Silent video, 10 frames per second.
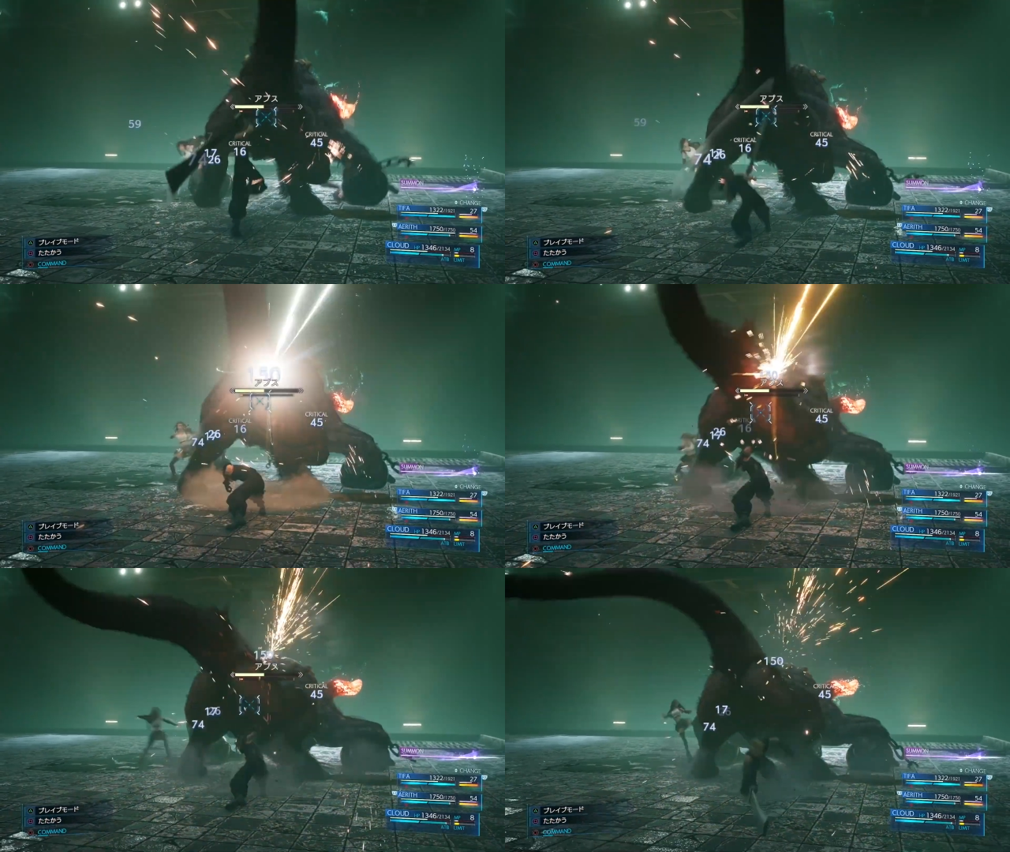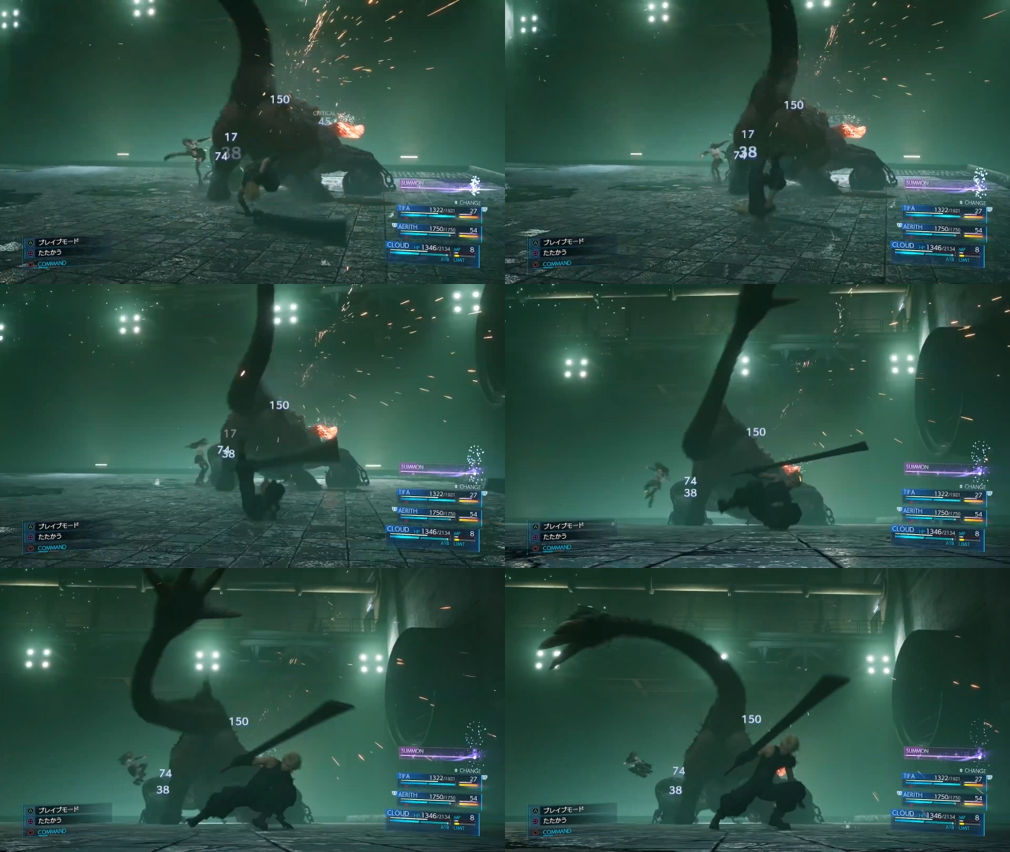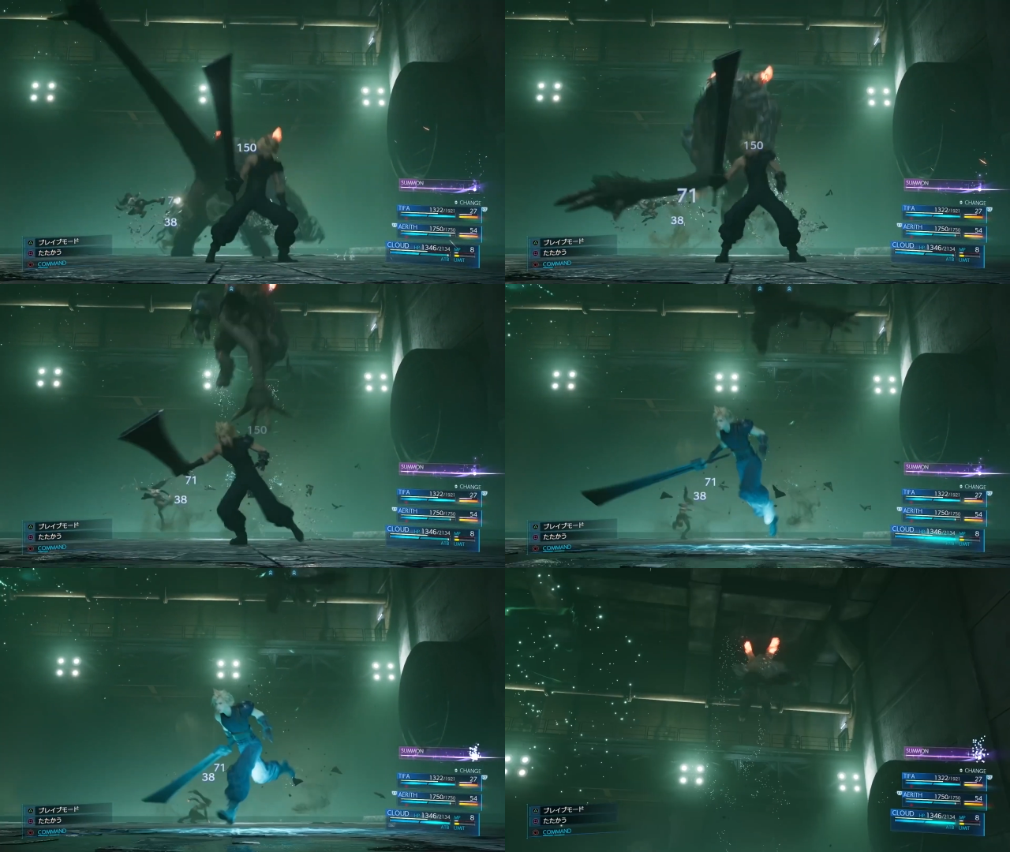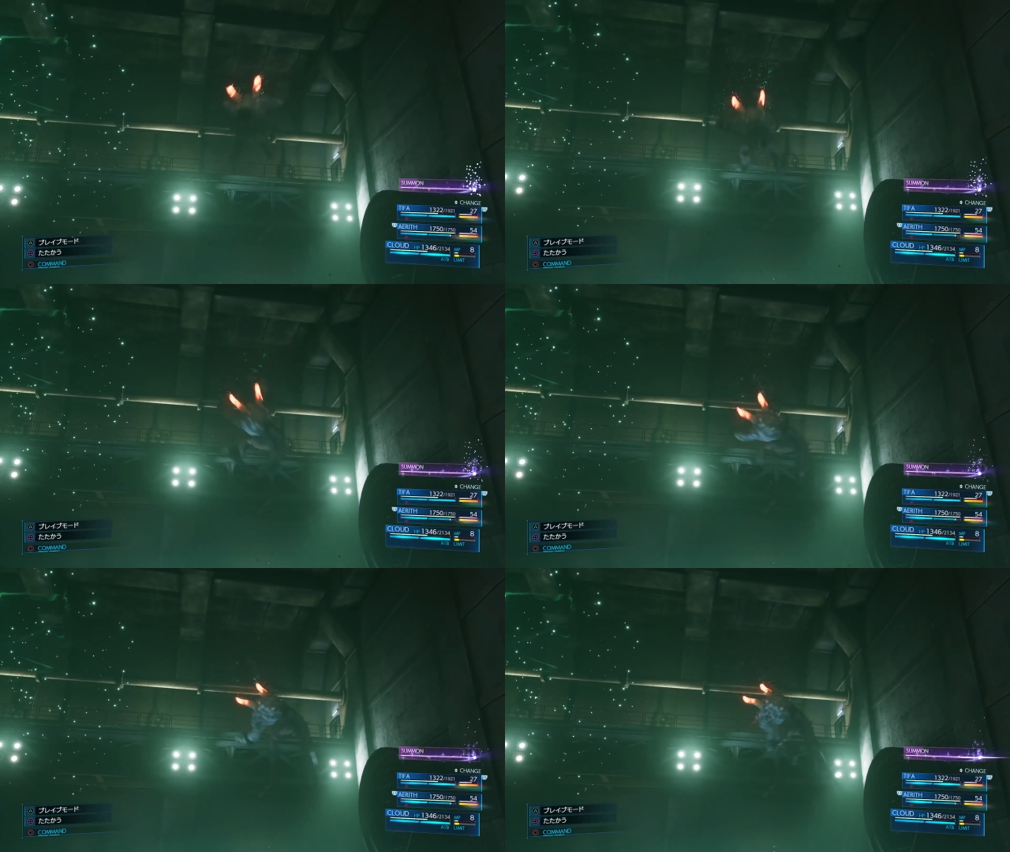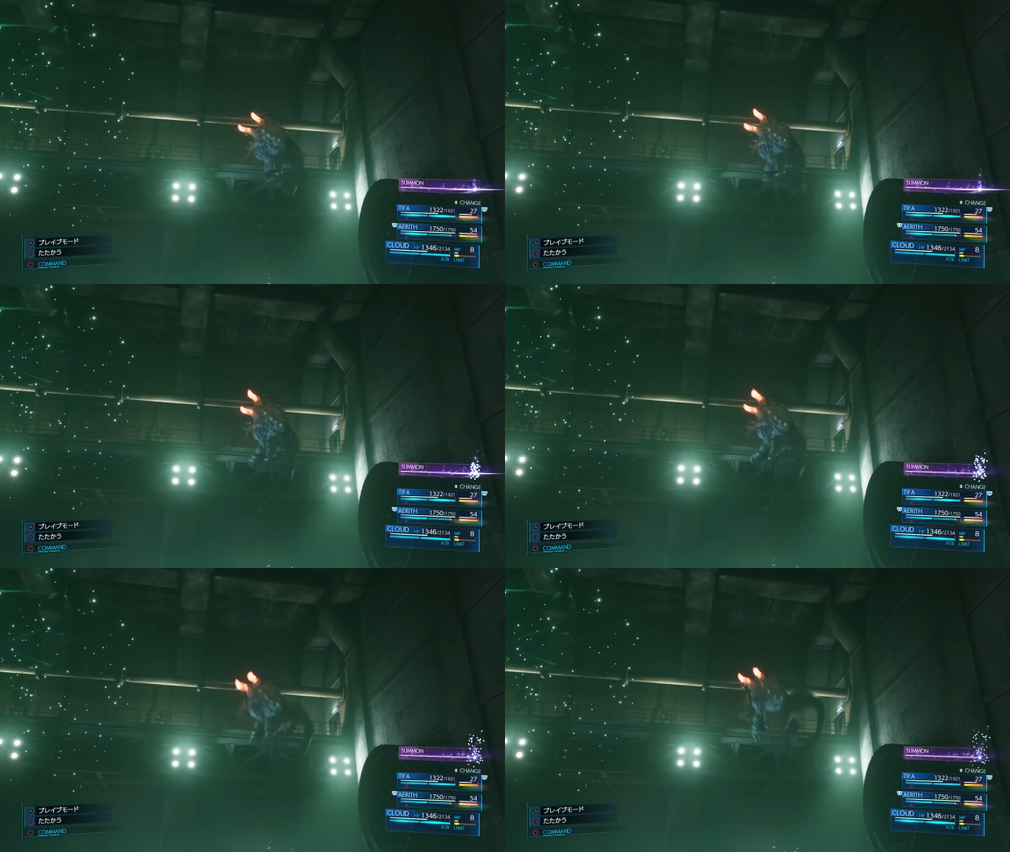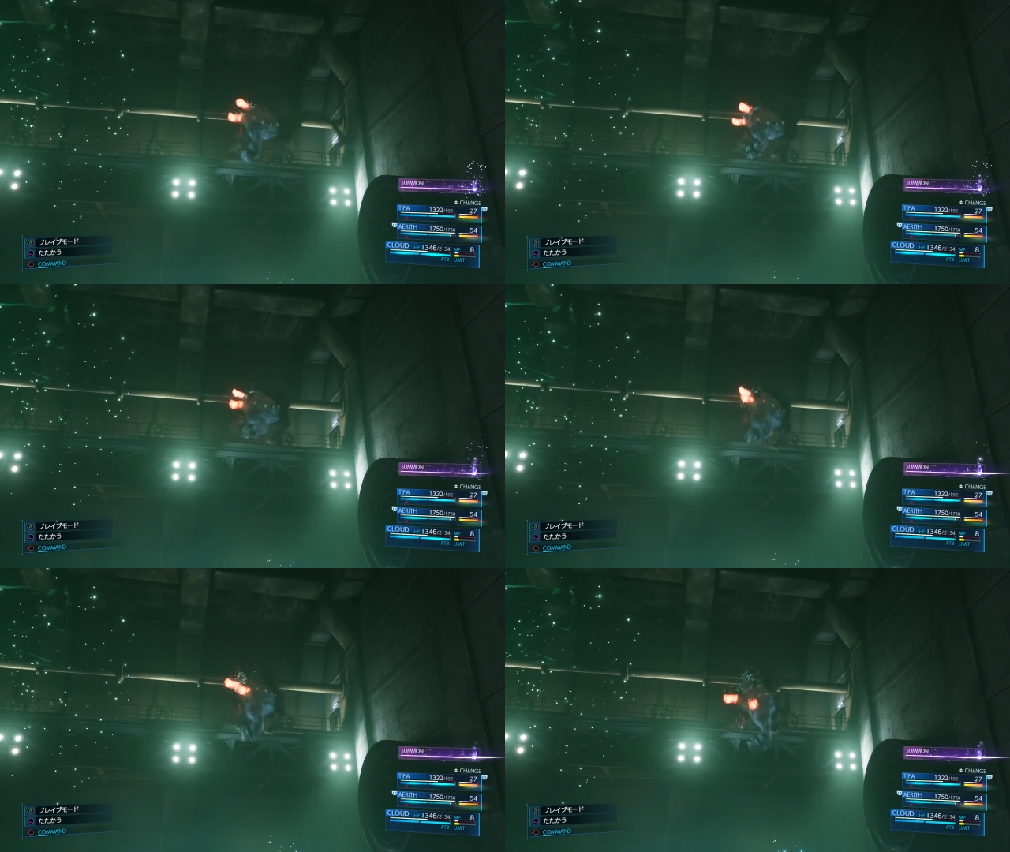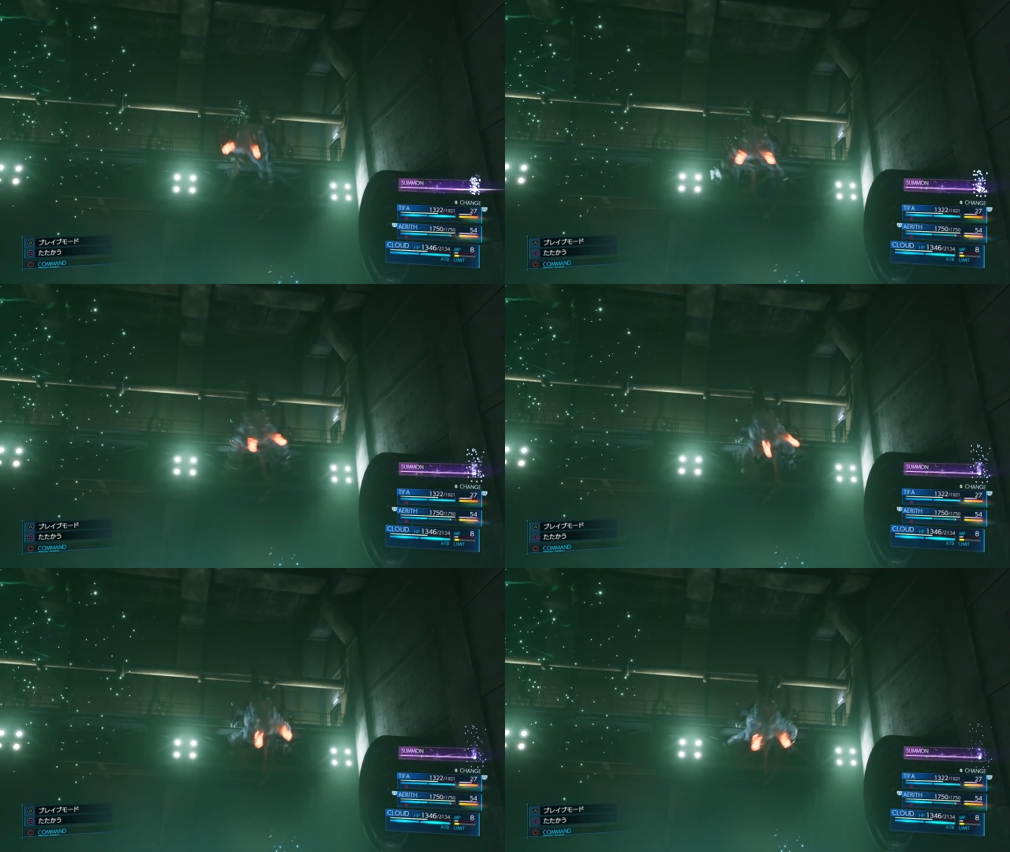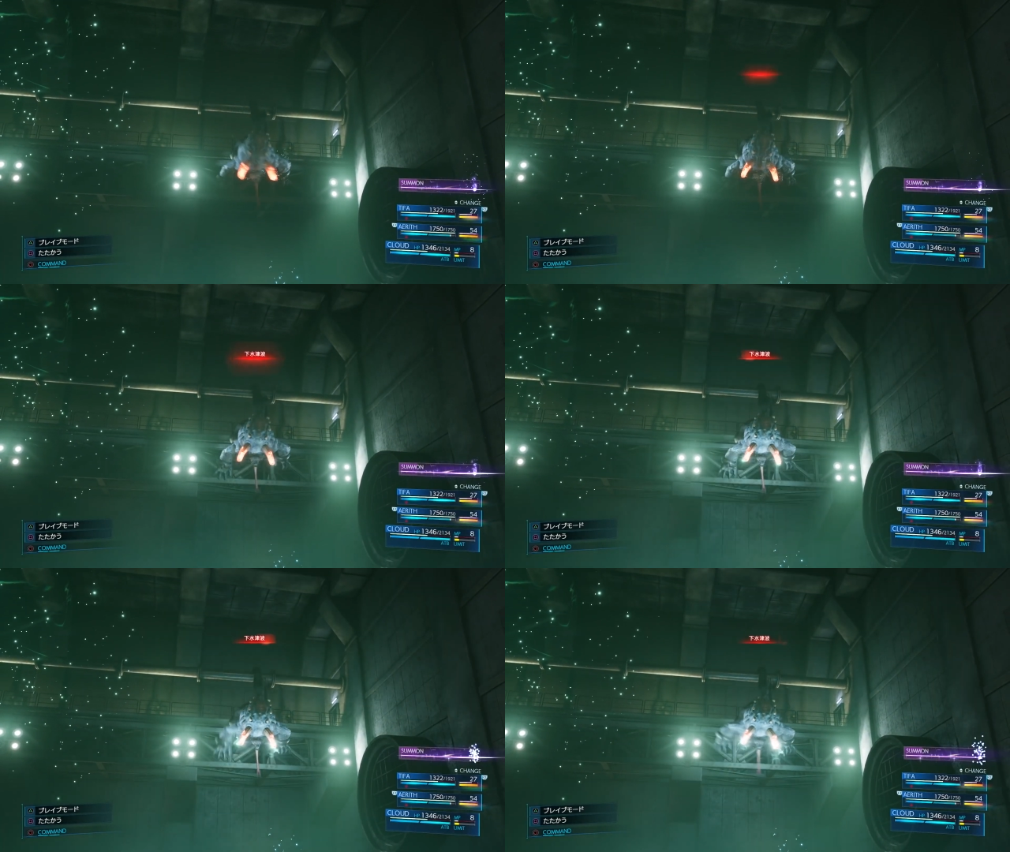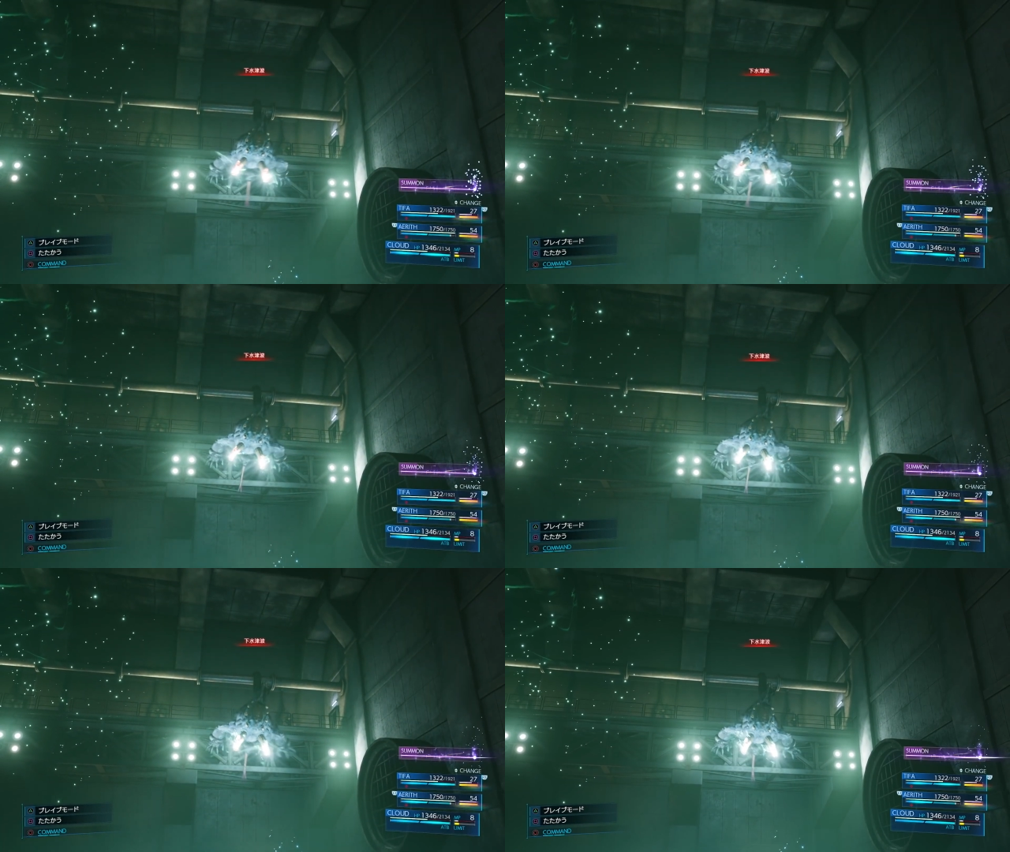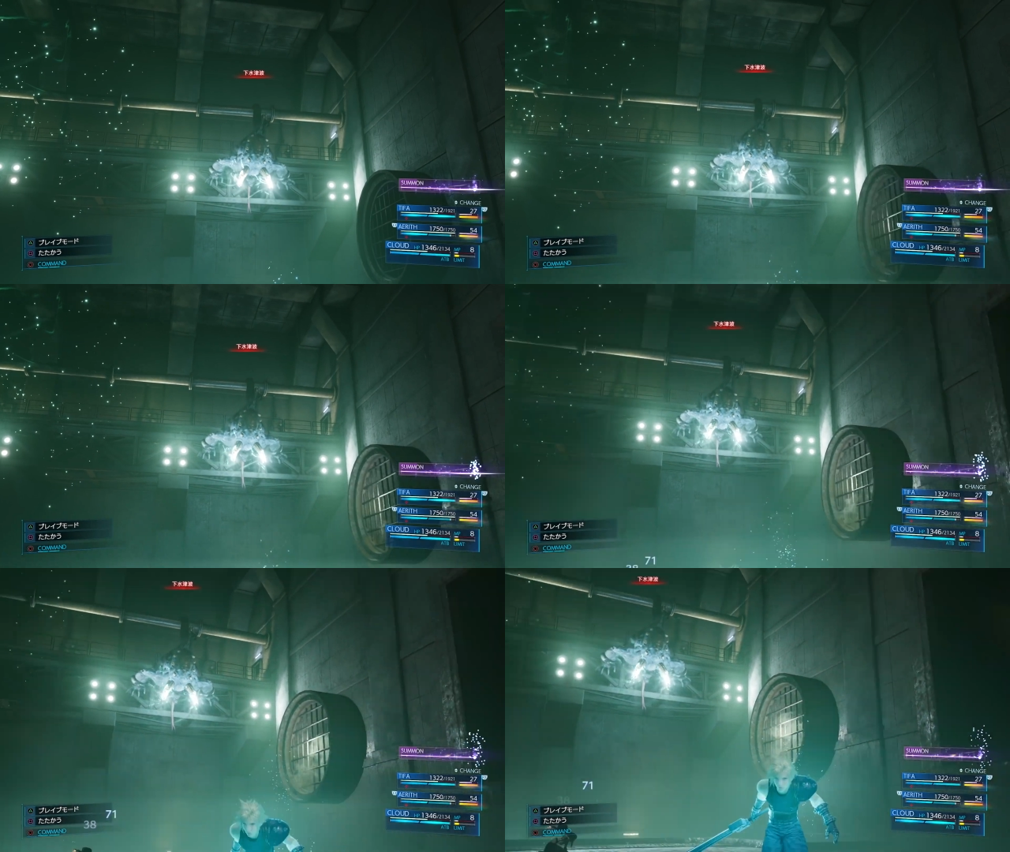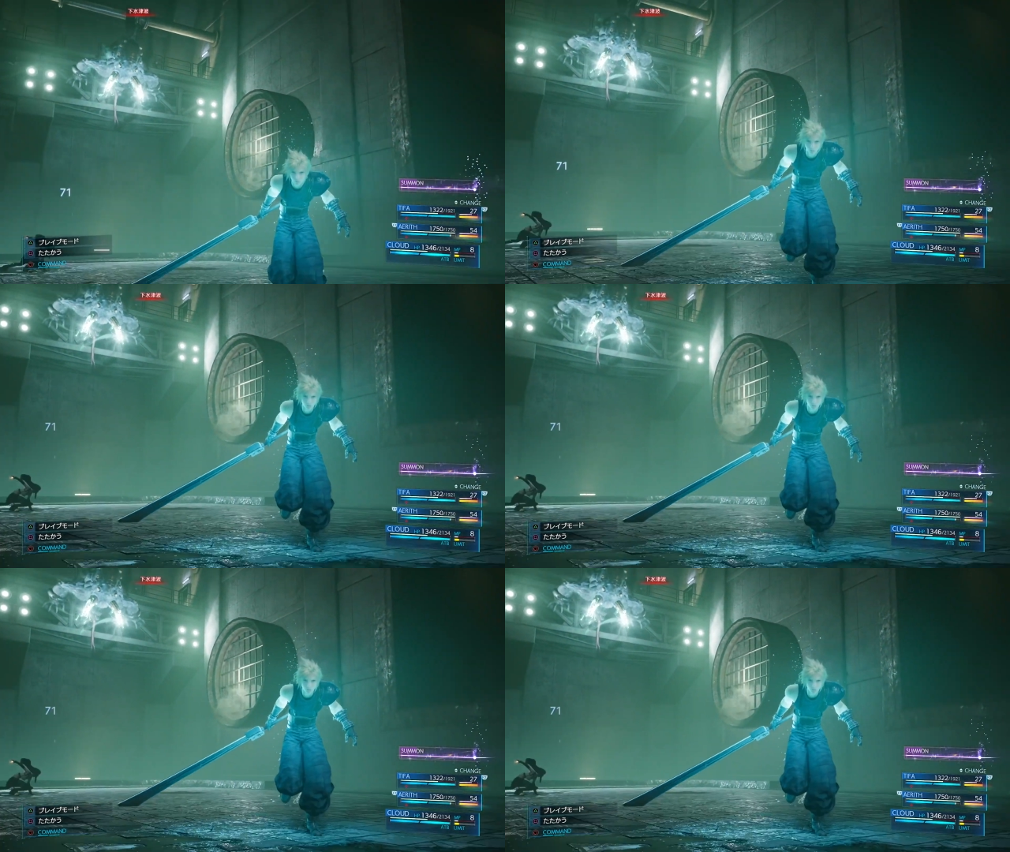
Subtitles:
Nobody's mouth can be seen.